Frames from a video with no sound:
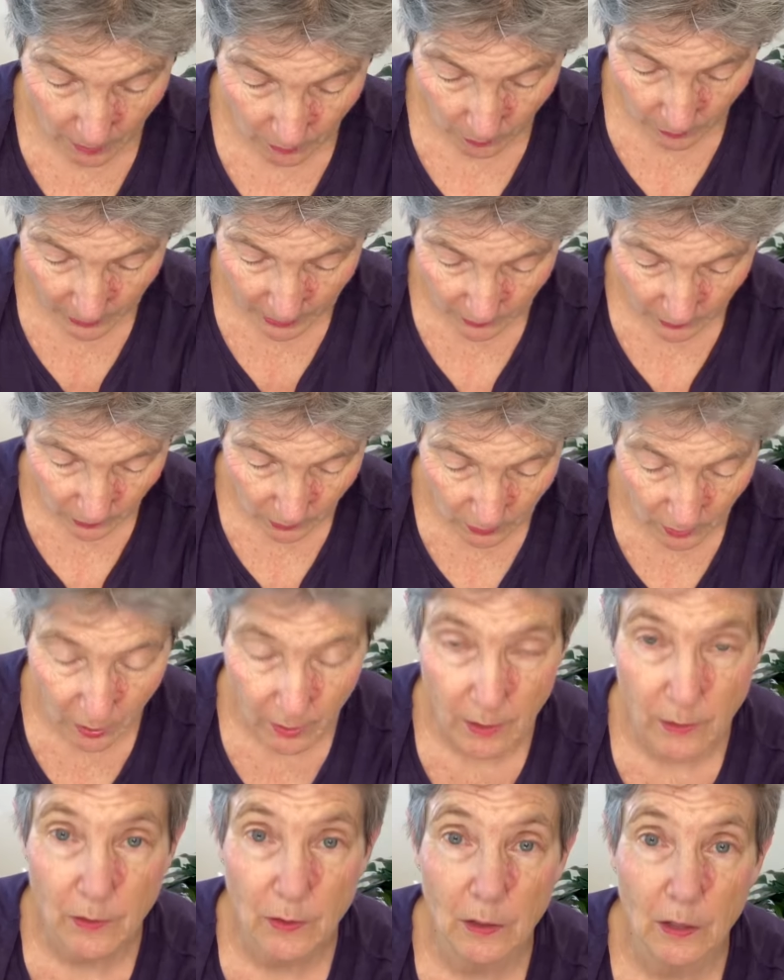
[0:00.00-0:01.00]
We can
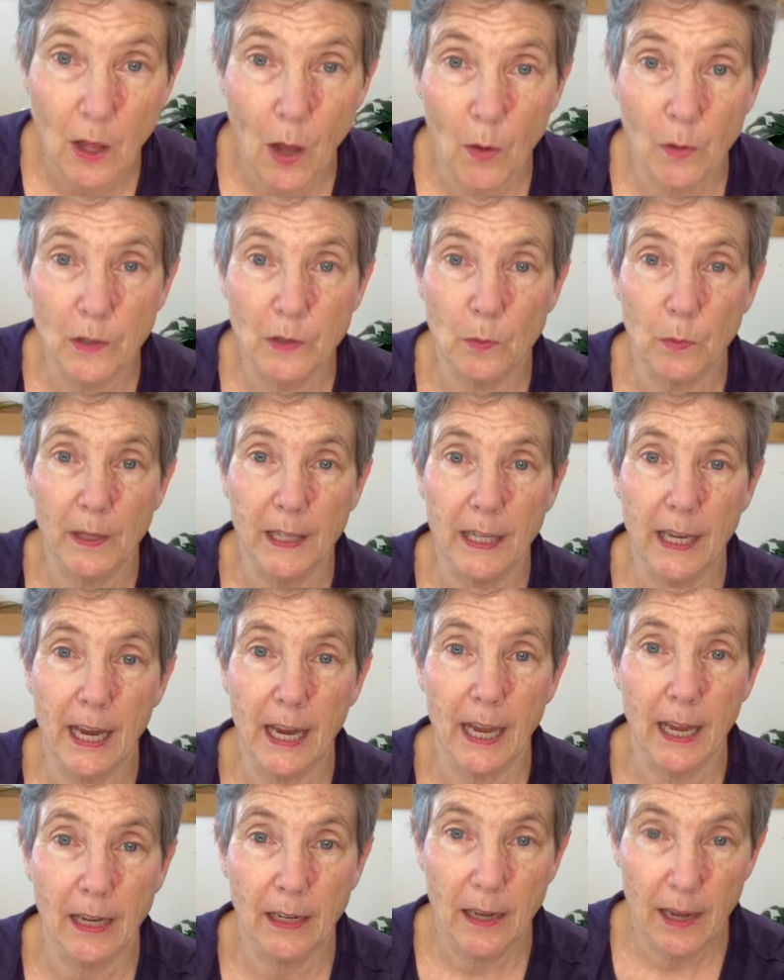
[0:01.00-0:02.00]
start as low as we
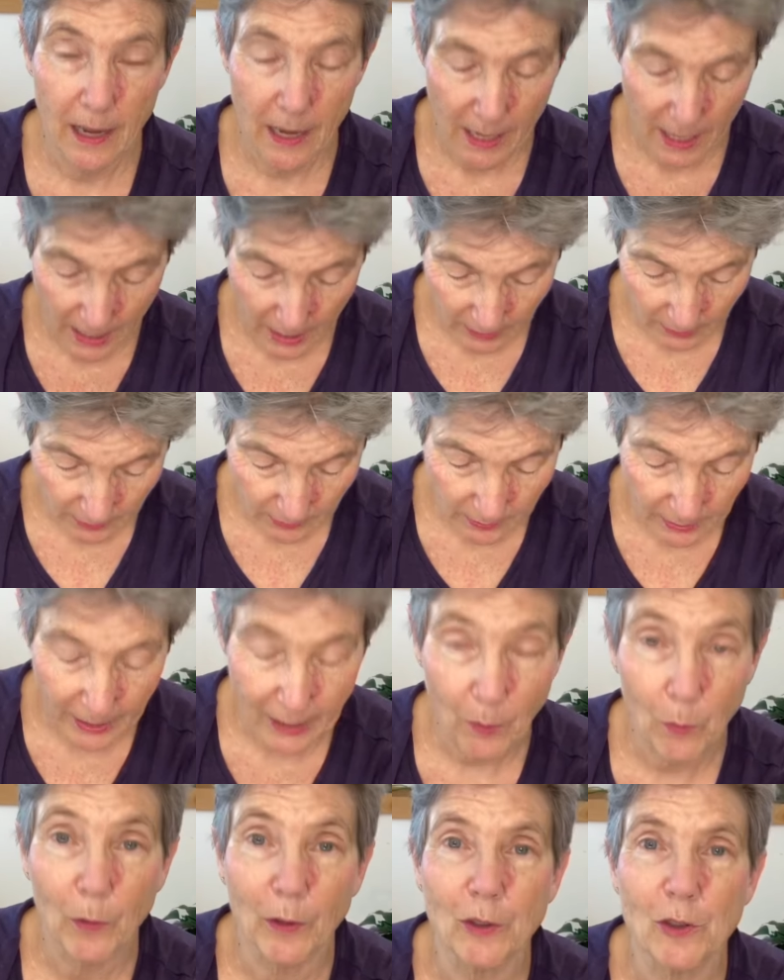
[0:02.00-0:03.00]
can. And it's
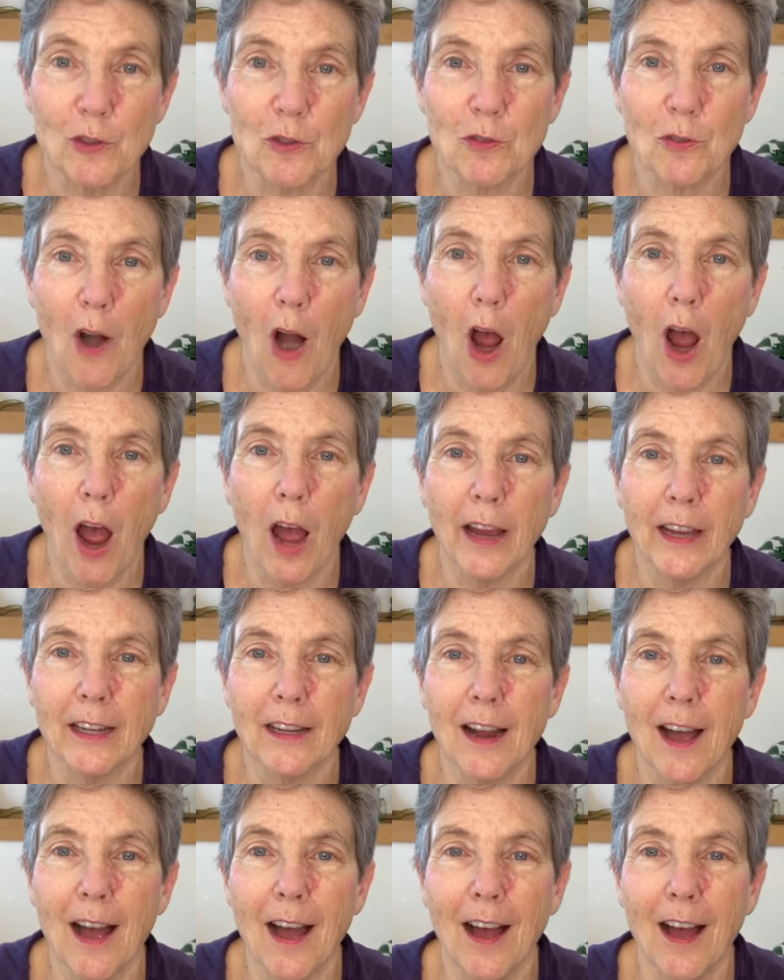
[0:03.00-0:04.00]
like we're
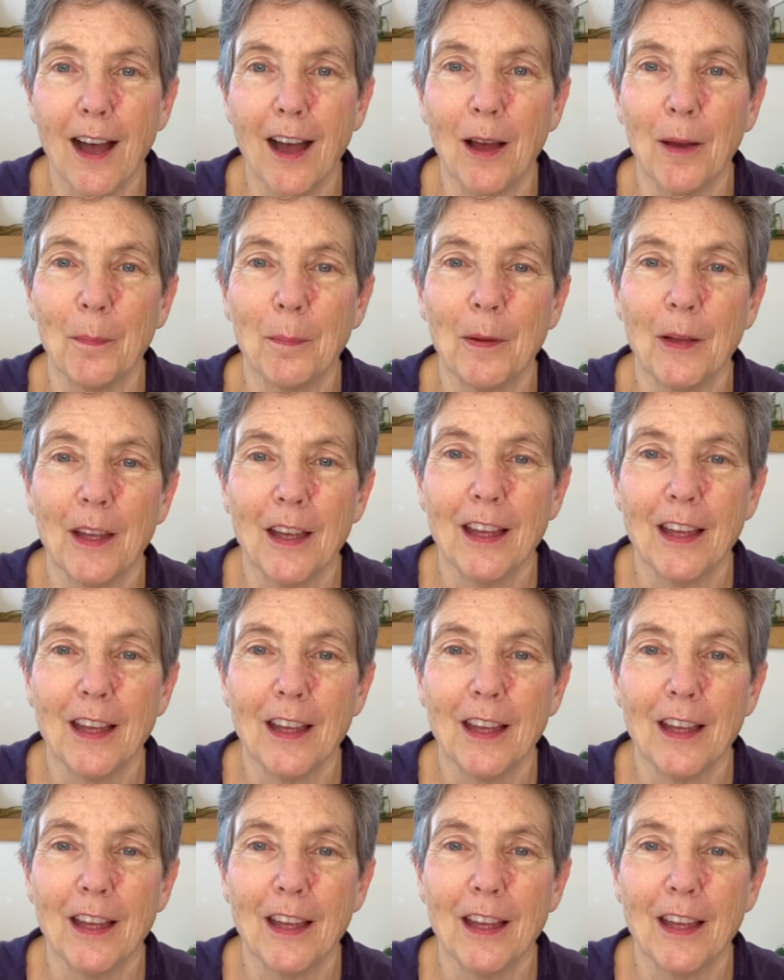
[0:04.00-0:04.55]
drawing up